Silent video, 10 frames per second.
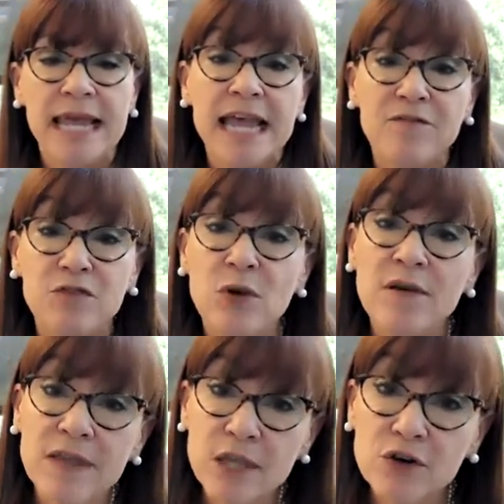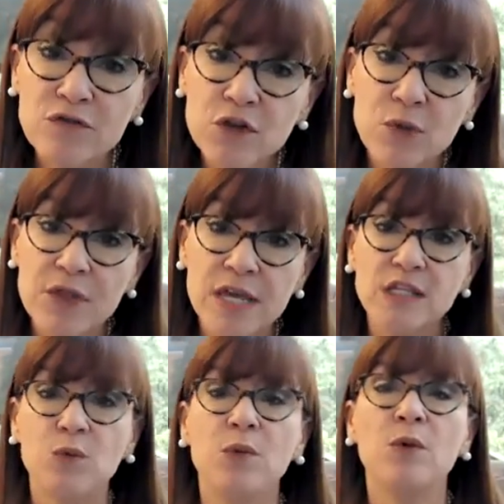If you have interviewed with
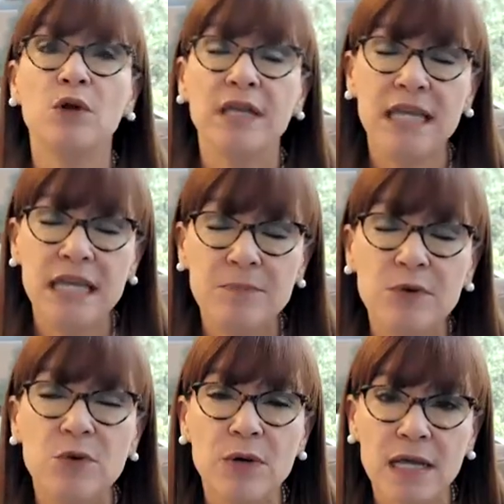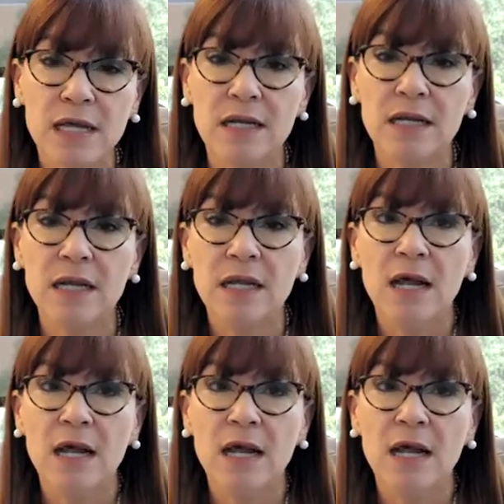us, we will keep you in